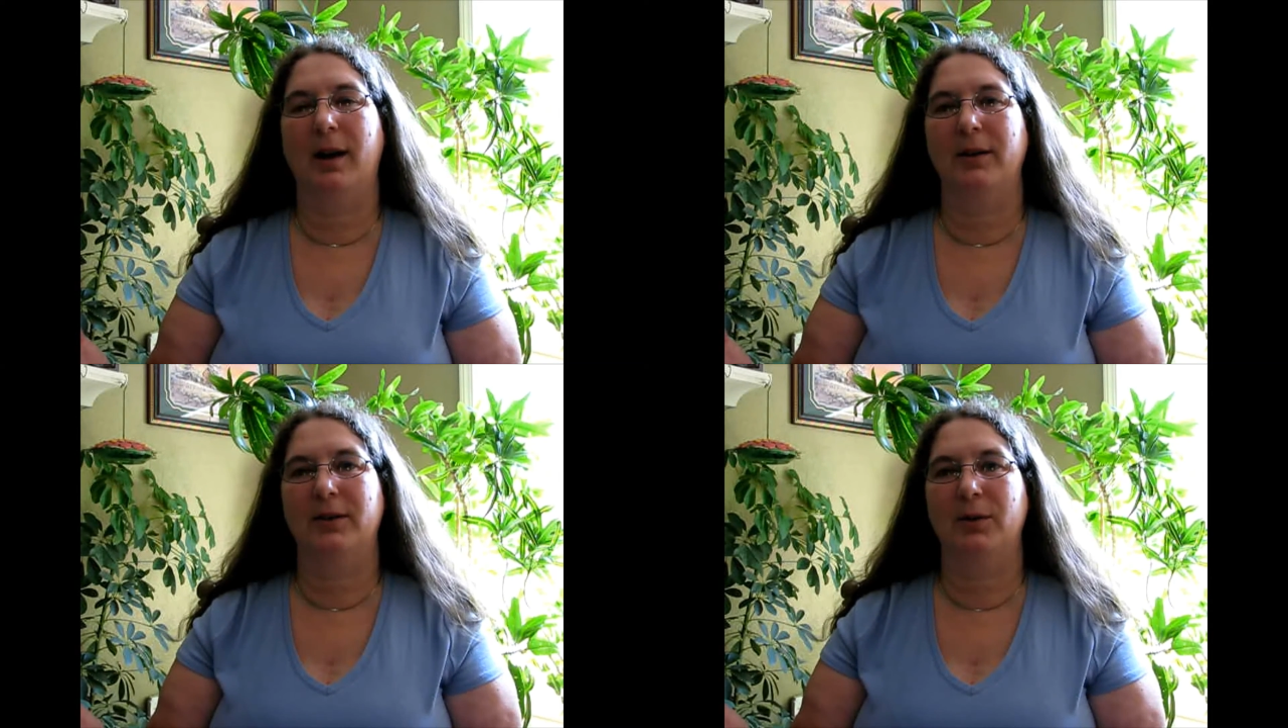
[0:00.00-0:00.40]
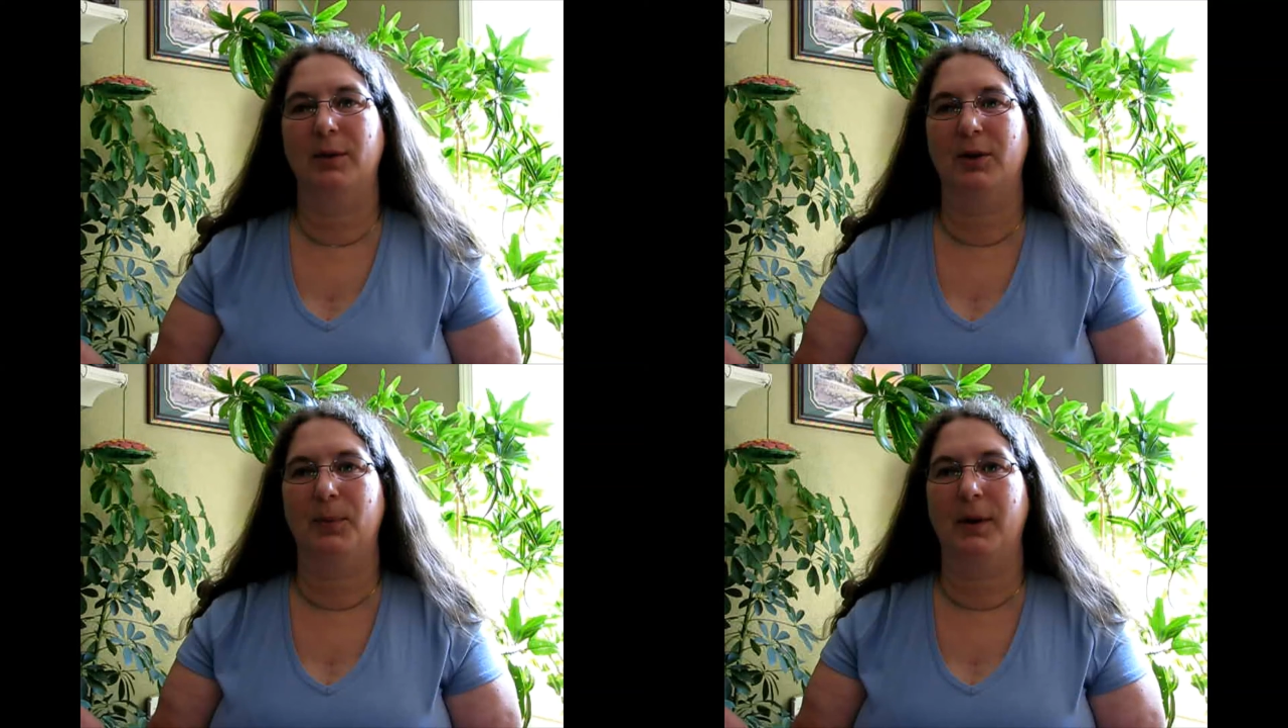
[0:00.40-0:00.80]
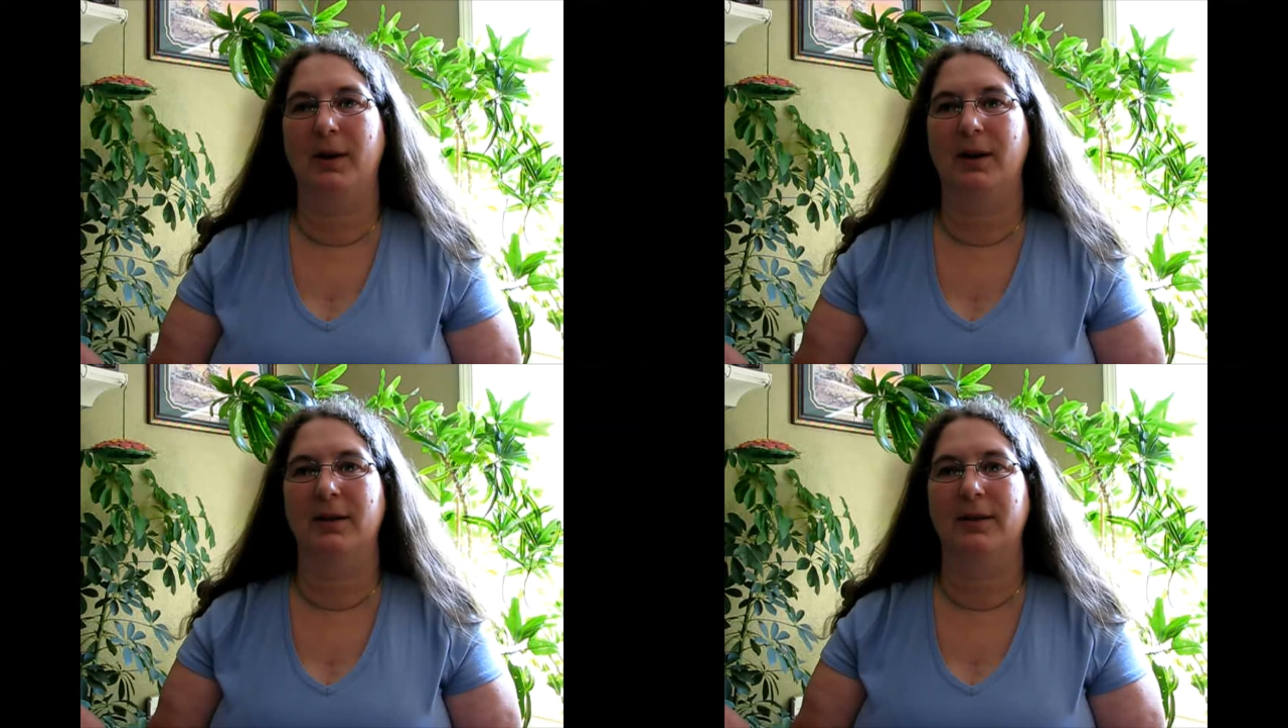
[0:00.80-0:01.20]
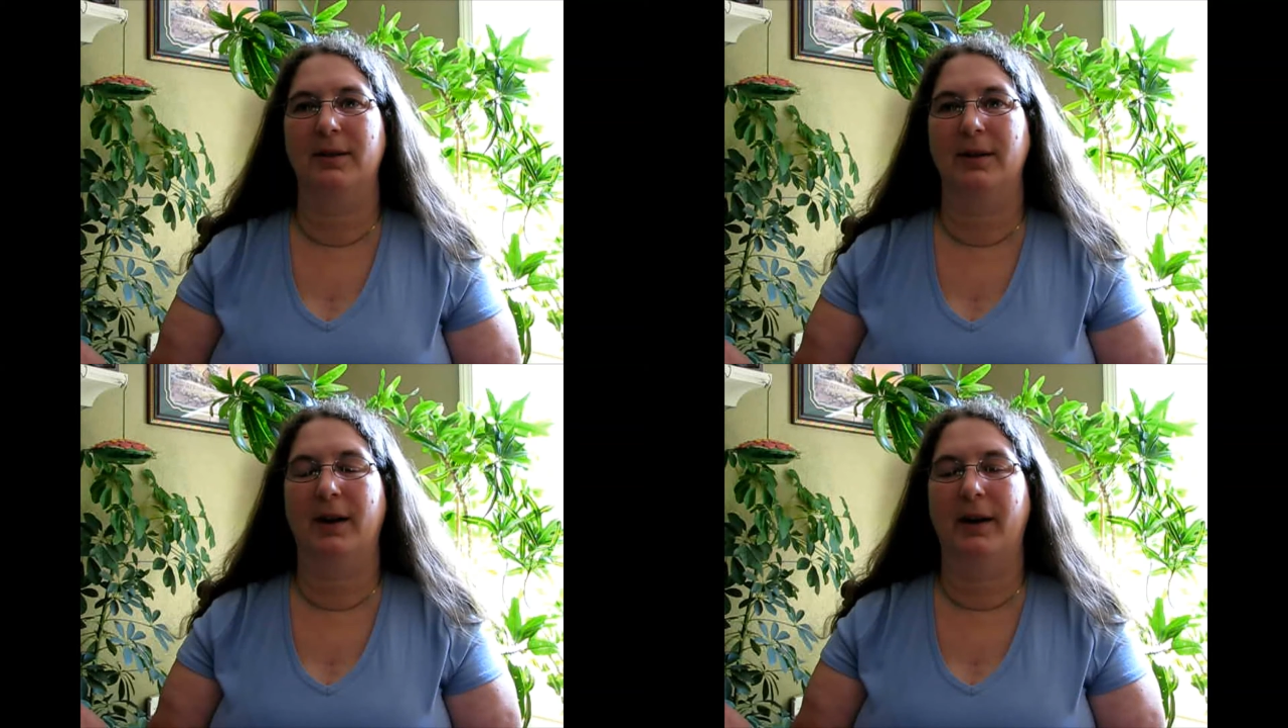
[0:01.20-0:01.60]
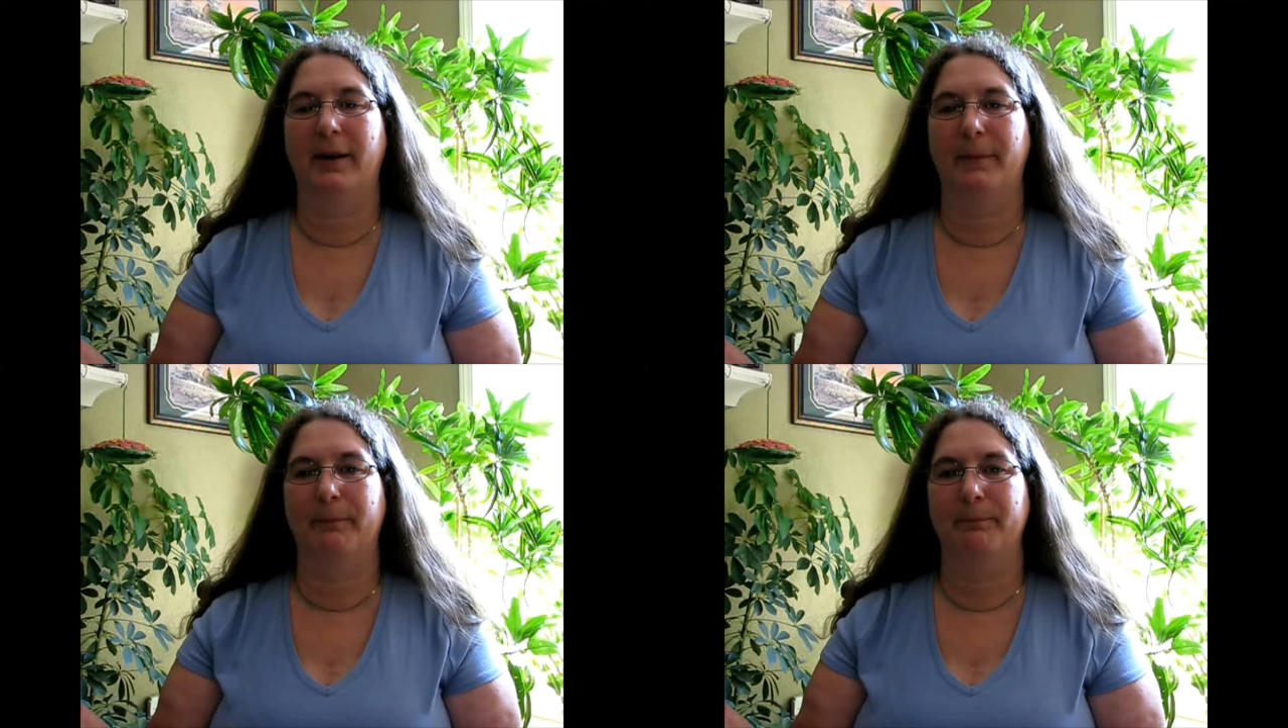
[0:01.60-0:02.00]
us to experience
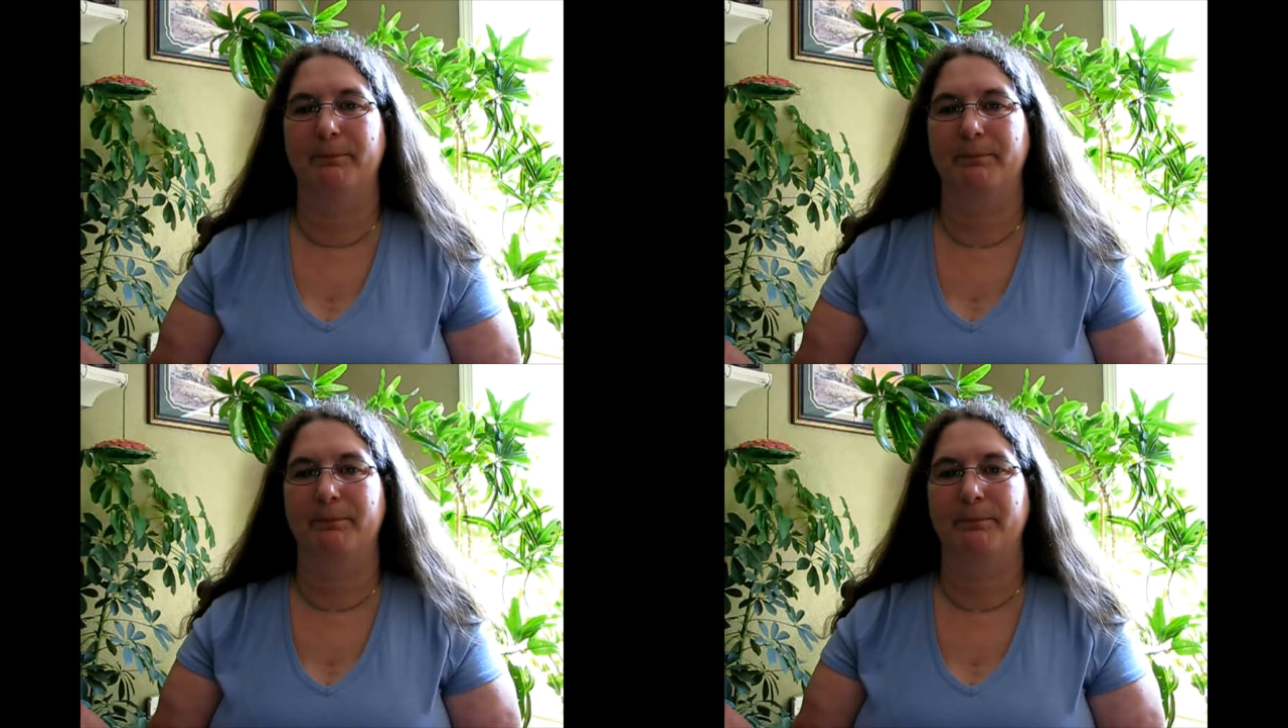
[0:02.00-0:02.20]
um,